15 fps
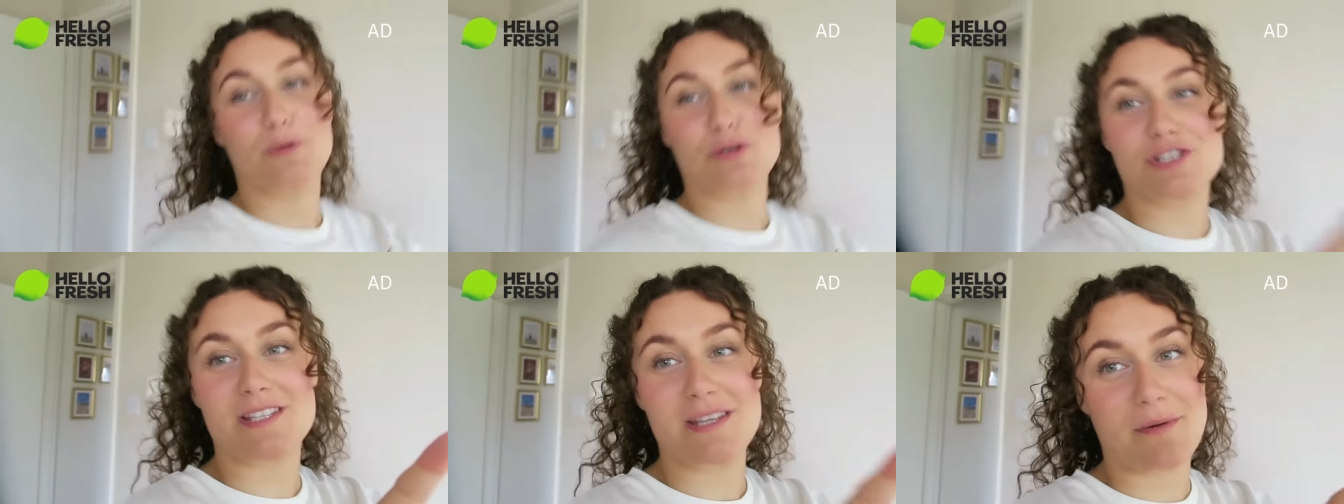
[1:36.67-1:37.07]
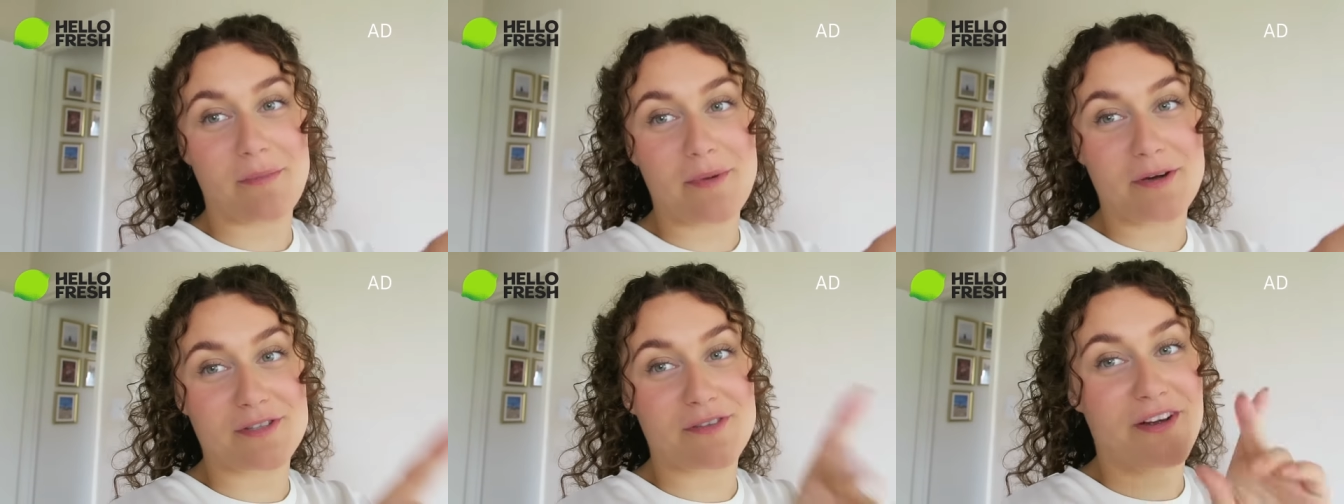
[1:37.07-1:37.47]
Keep watching to see
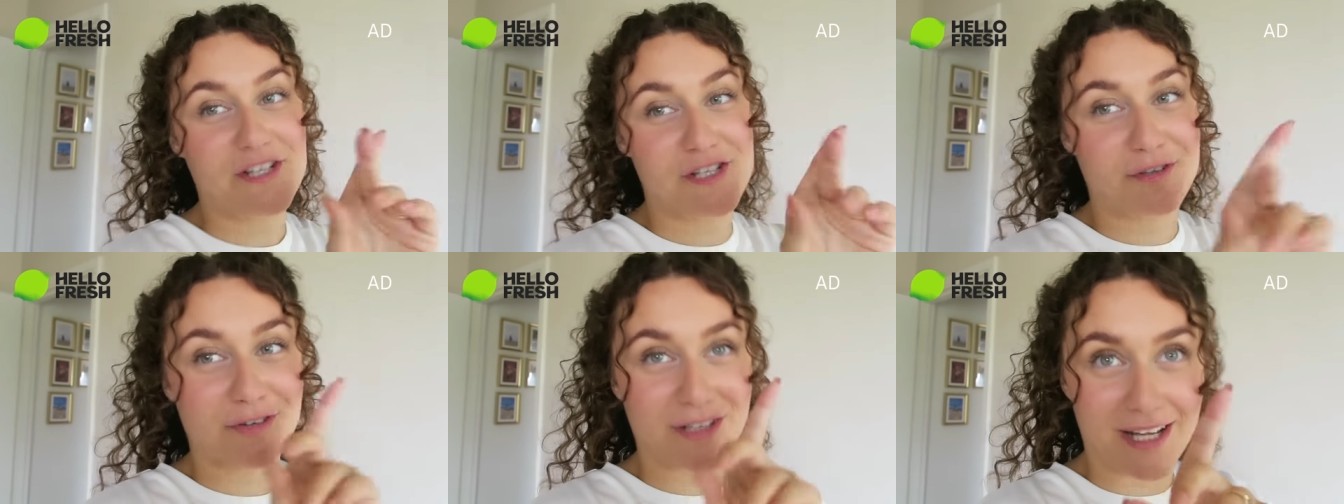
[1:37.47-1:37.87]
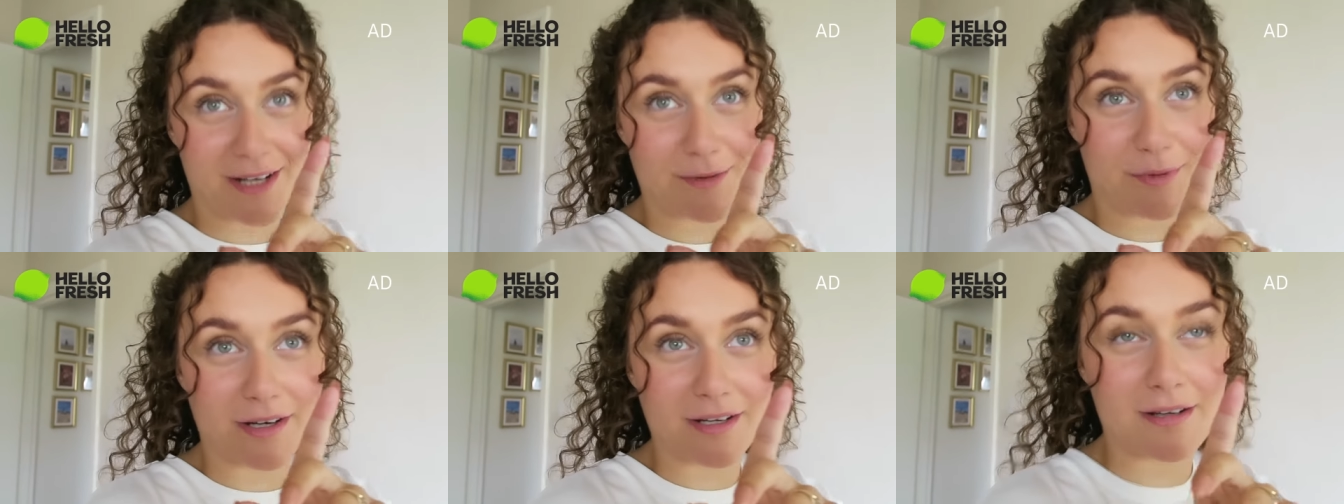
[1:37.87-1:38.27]
my meals. I've actually already
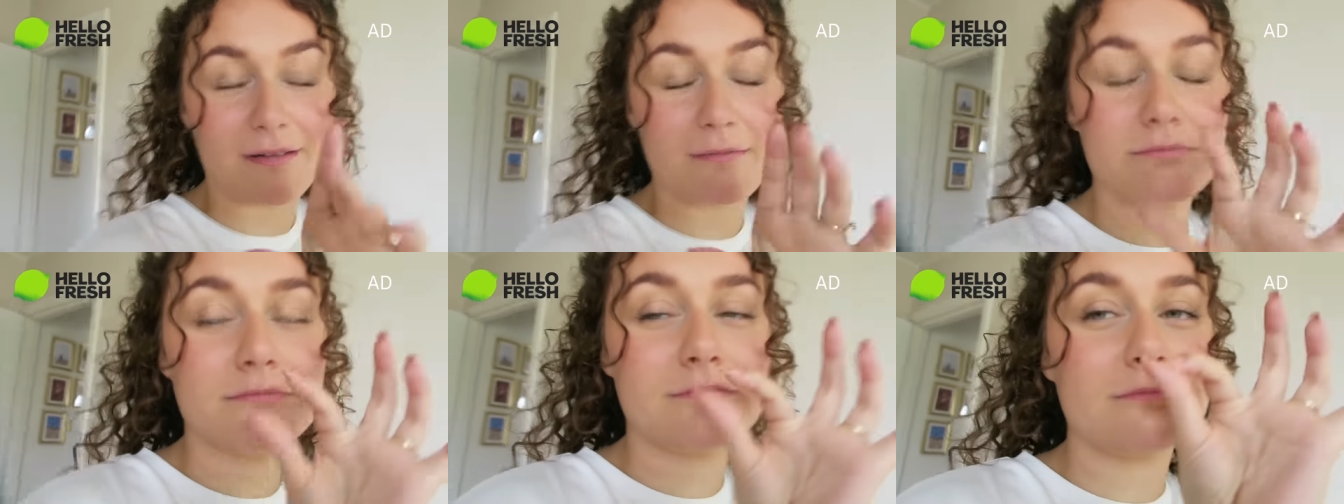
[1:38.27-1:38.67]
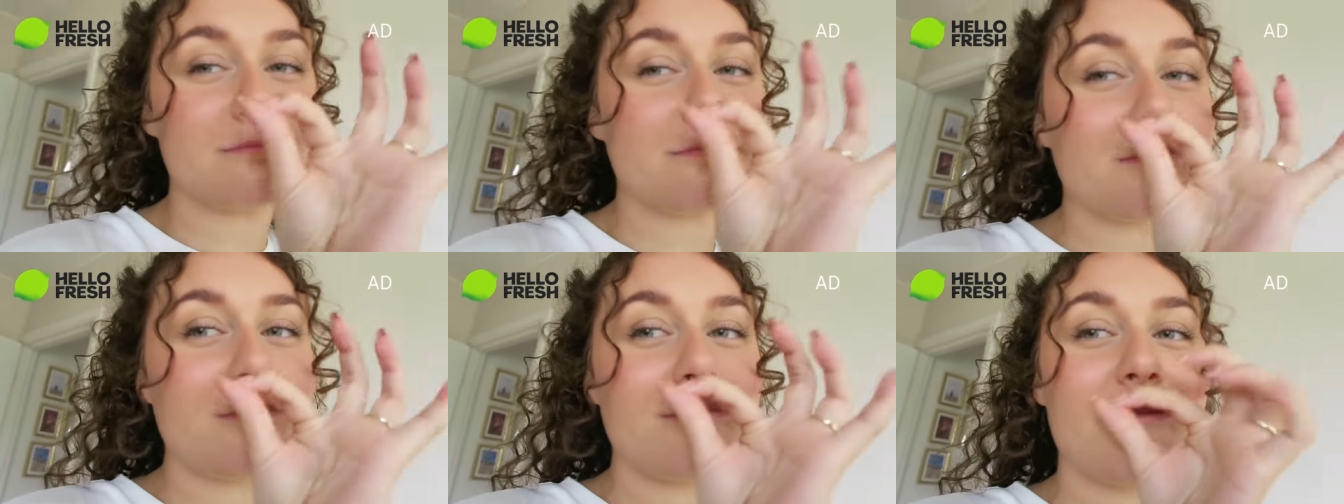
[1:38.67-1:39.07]
had one and,
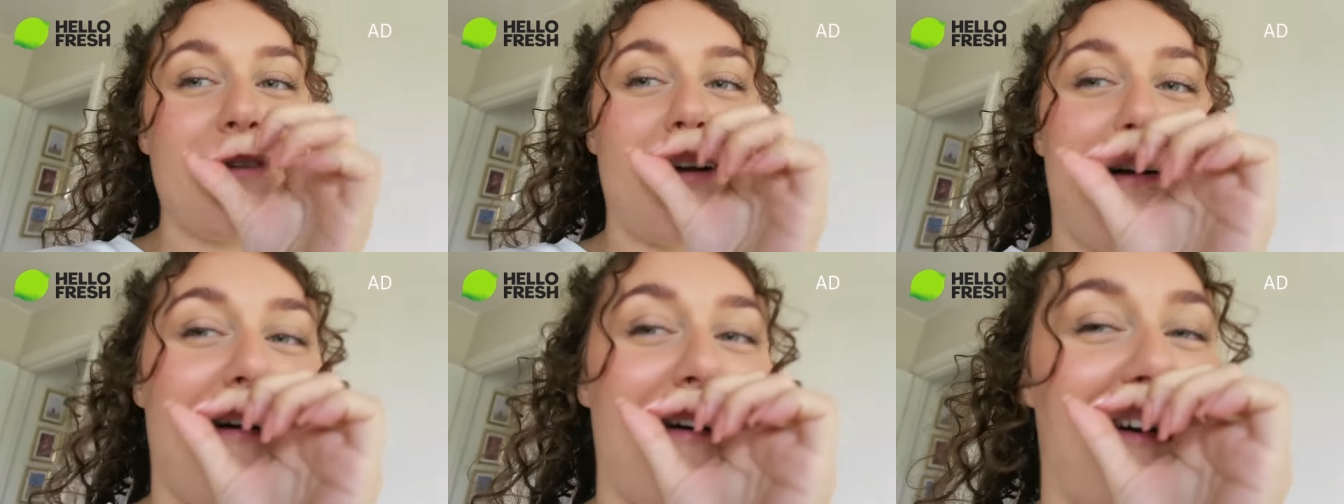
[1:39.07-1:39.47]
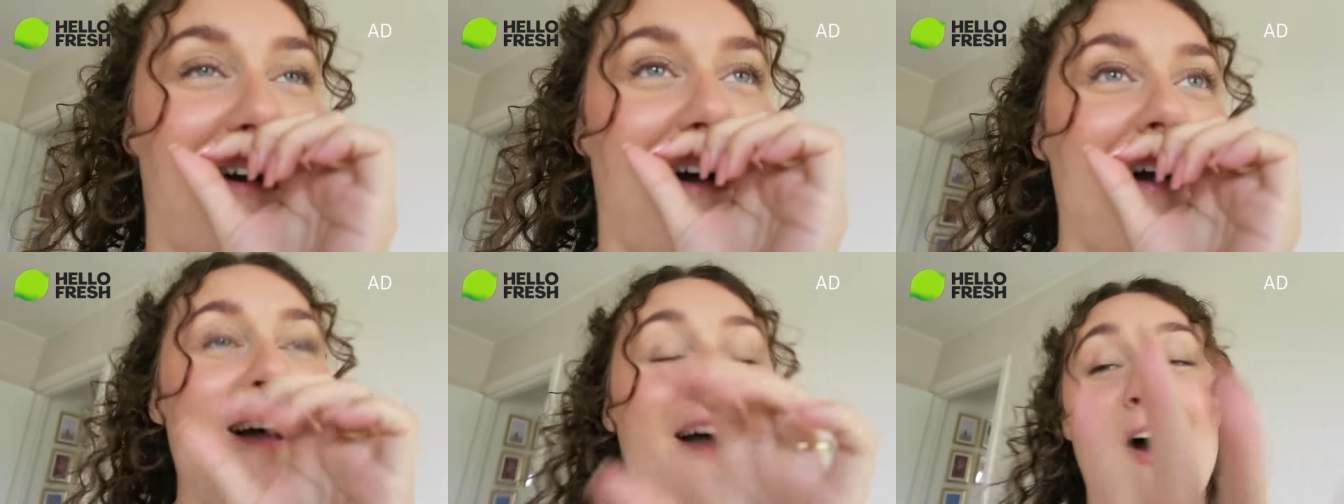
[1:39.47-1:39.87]

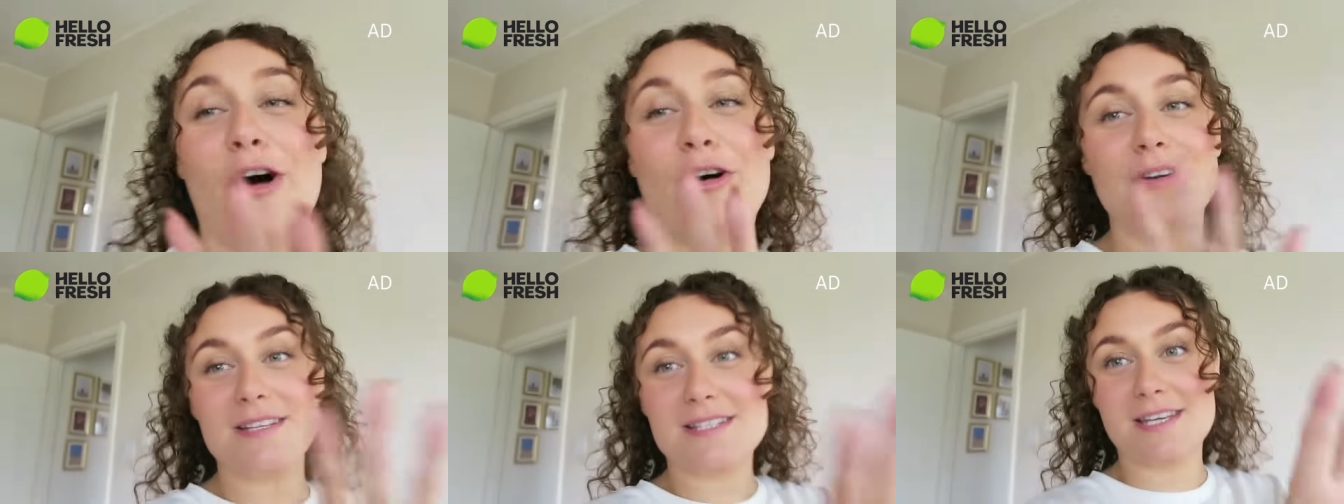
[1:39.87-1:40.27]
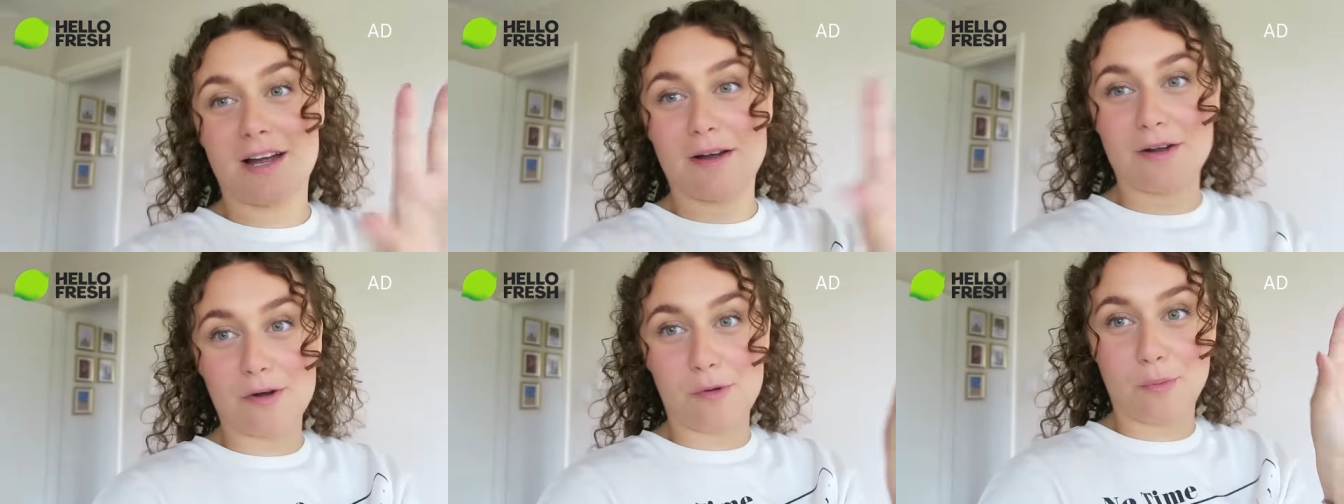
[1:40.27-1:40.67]
oh,
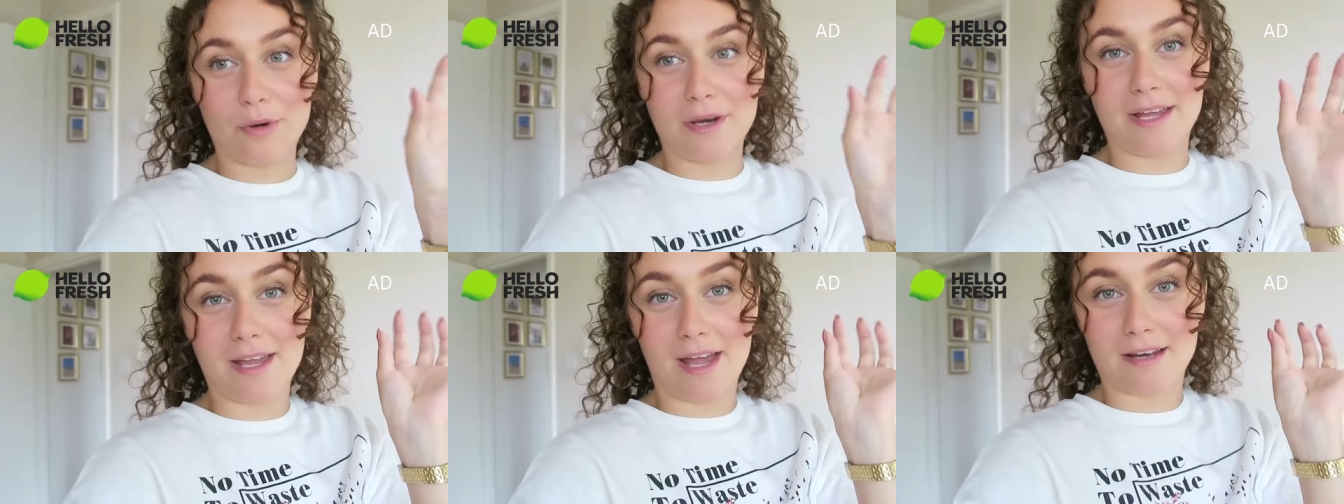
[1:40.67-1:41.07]
honestly, I want it